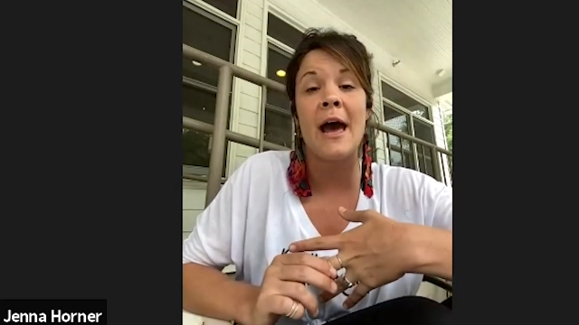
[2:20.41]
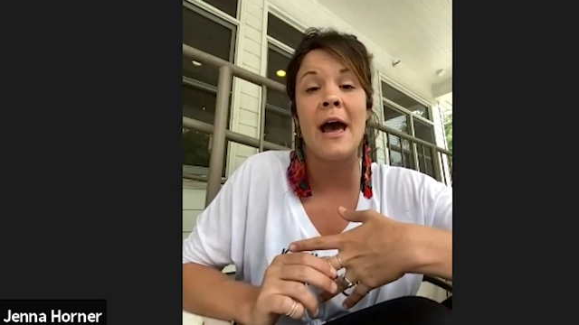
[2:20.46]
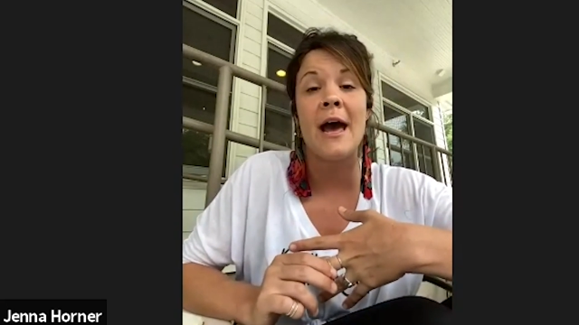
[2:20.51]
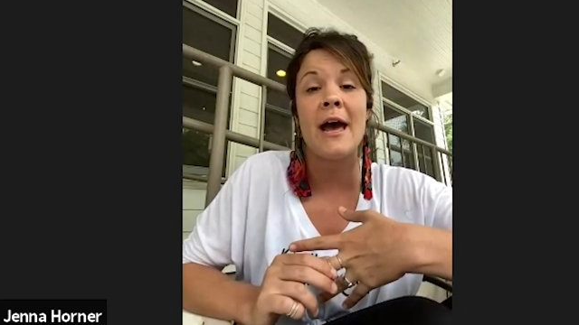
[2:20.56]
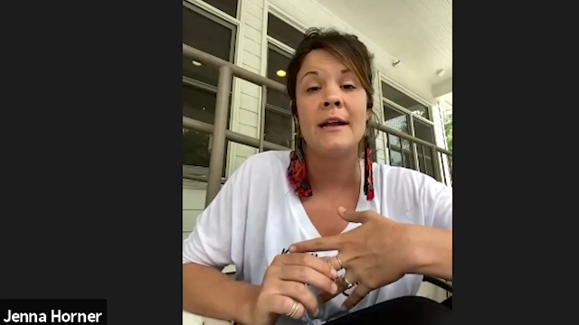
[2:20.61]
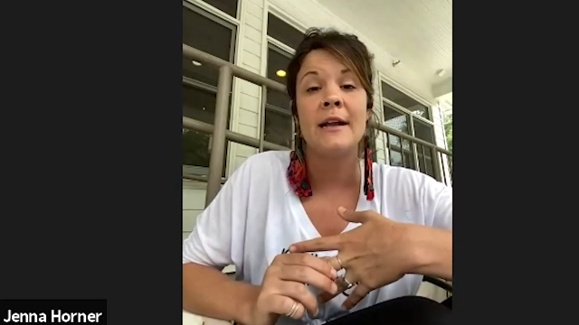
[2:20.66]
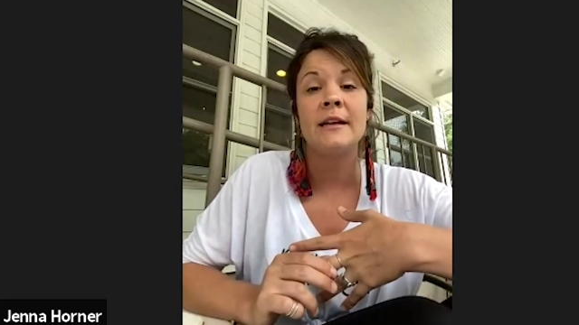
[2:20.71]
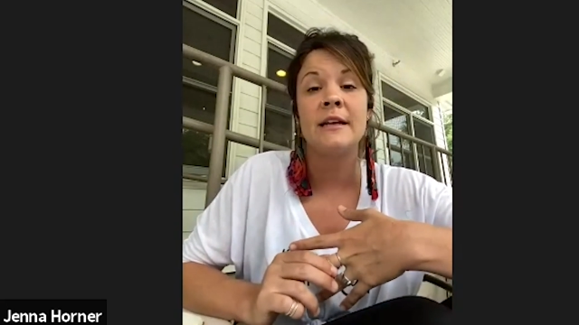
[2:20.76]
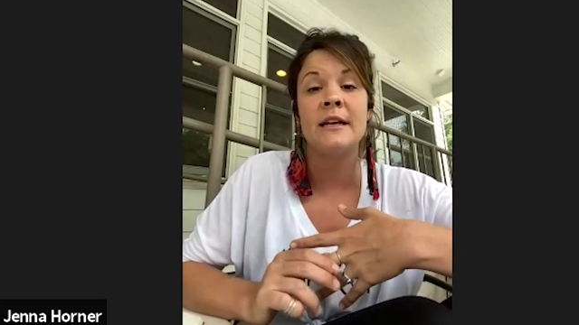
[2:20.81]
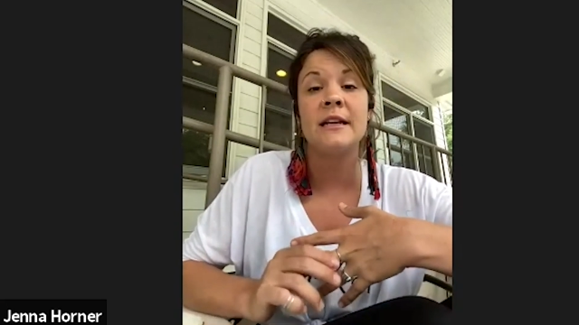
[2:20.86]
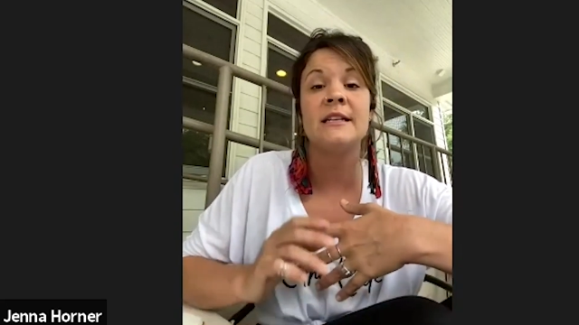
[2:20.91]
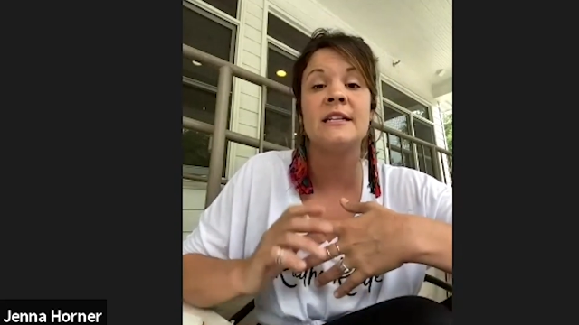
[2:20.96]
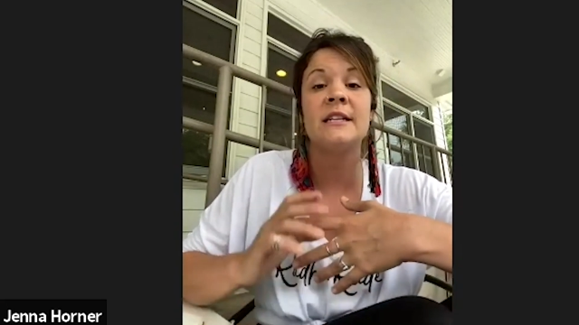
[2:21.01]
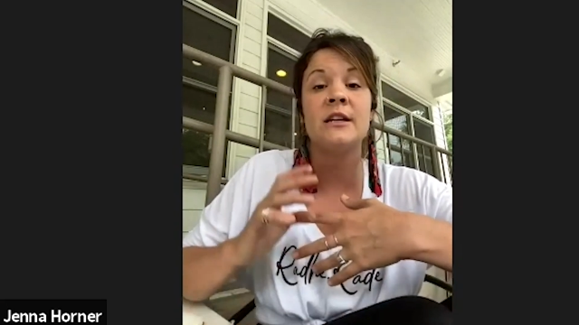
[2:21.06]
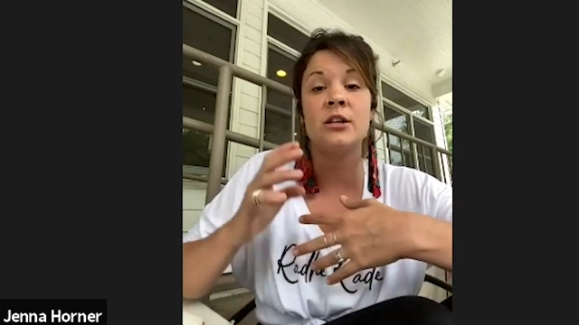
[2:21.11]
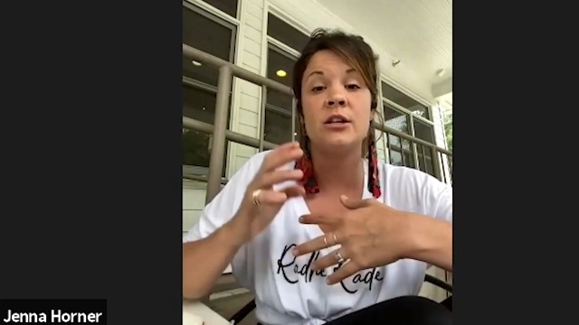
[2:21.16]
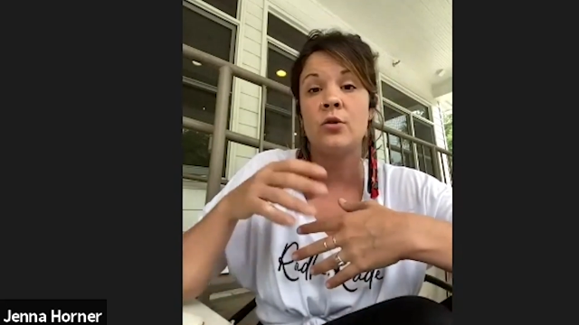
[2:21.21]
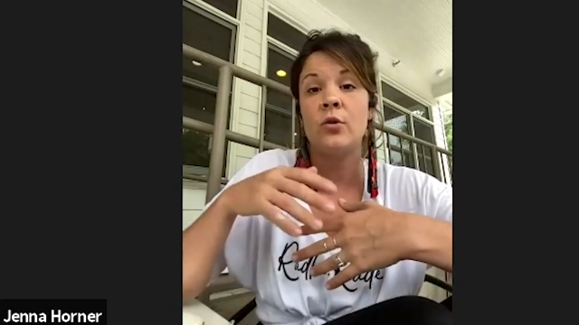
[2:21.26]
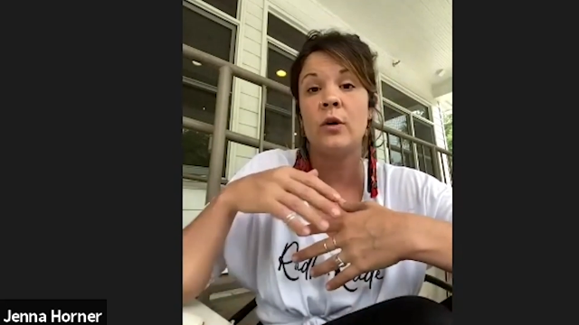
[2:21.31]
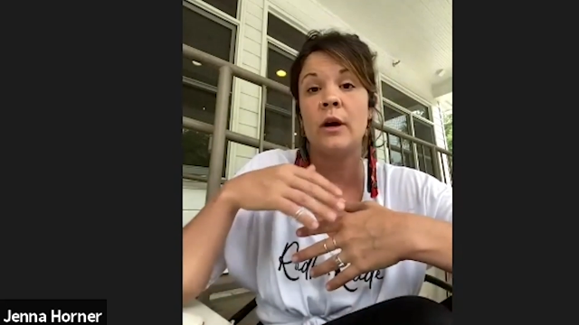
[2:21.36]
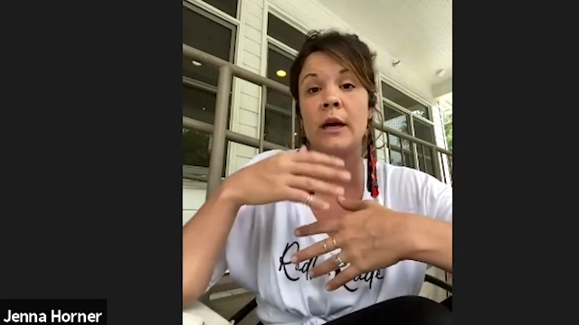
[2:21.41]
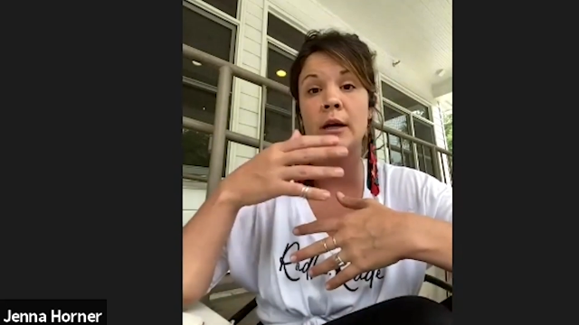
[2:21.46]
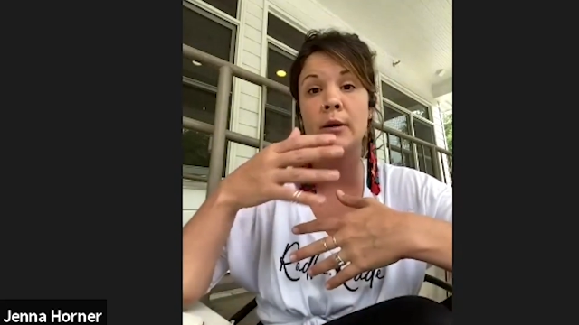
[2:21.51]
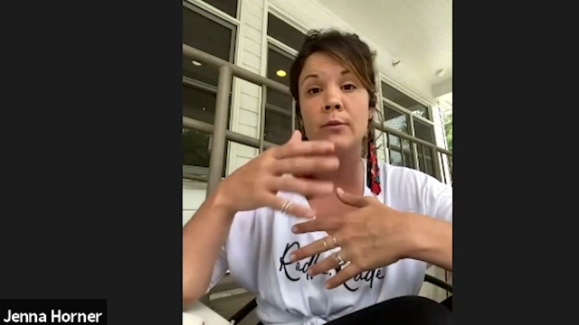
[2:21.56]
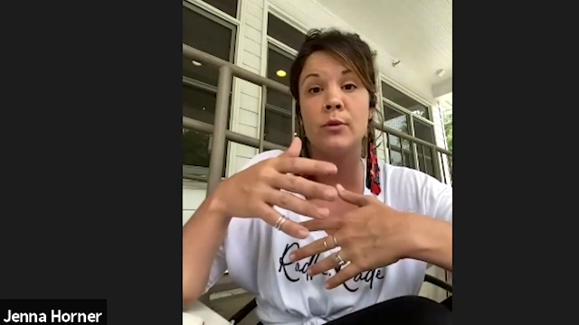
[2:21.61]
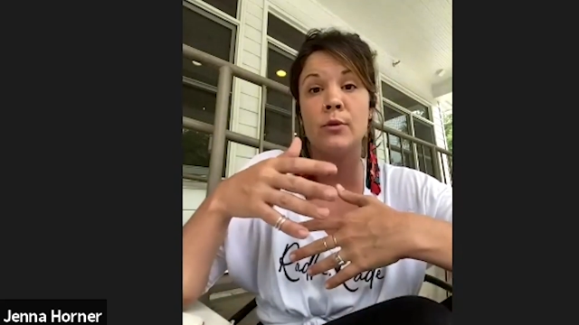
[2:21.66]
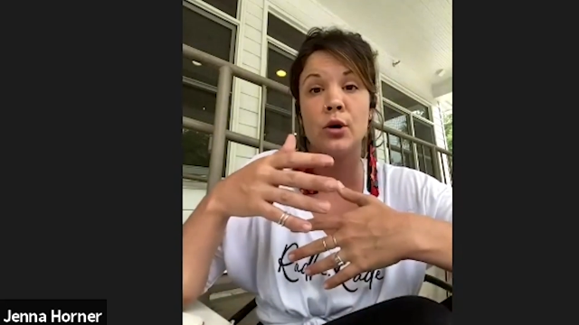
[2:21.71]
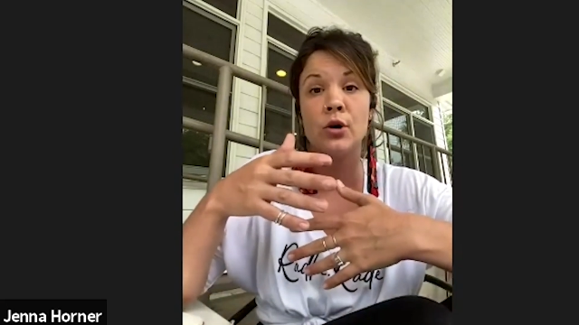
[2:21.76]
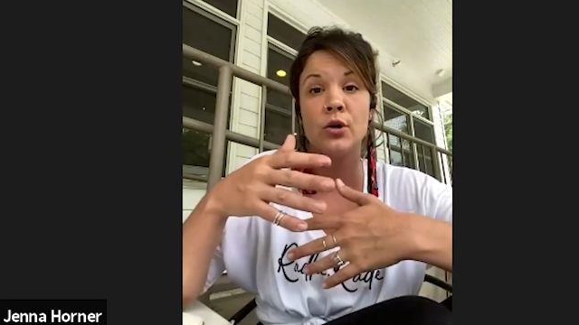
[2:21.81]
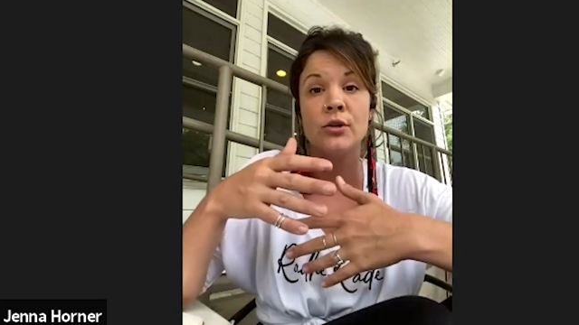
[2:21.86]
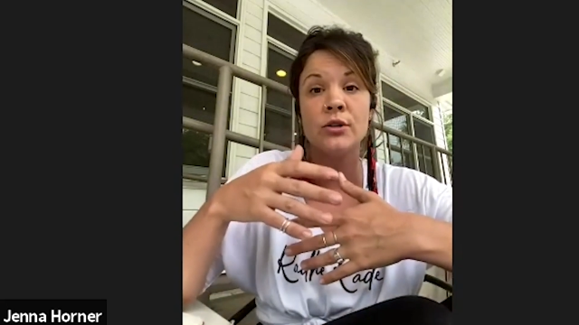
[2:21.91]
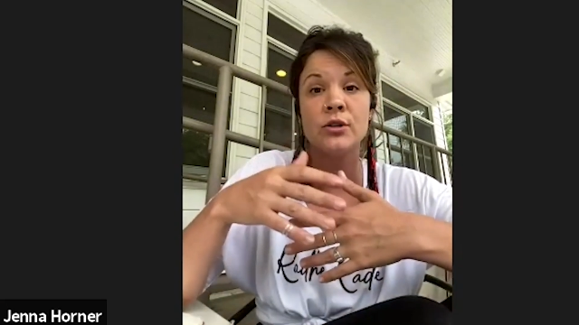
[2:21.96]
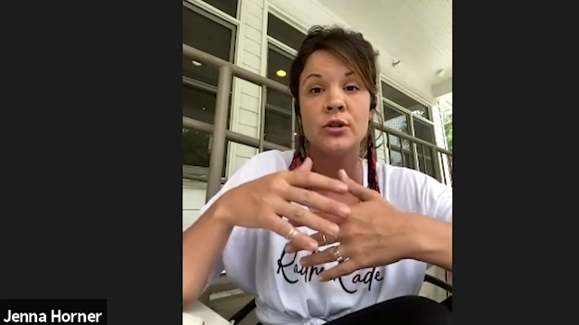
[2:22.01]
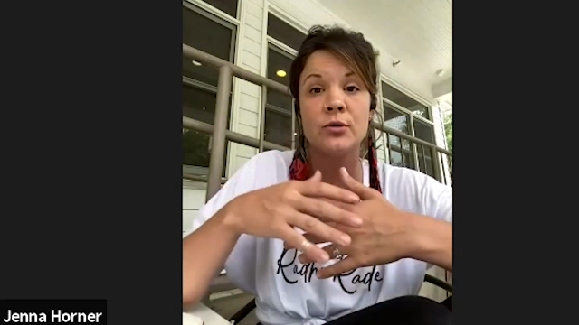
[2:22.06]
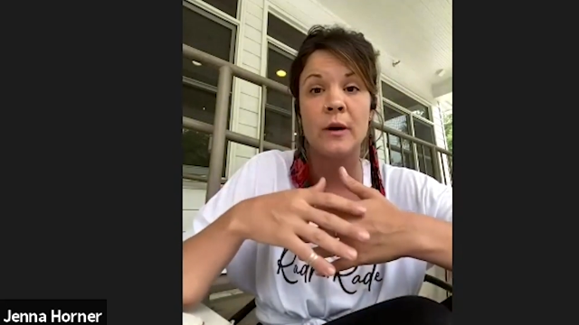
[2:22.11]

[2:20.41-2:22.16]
at continuing murals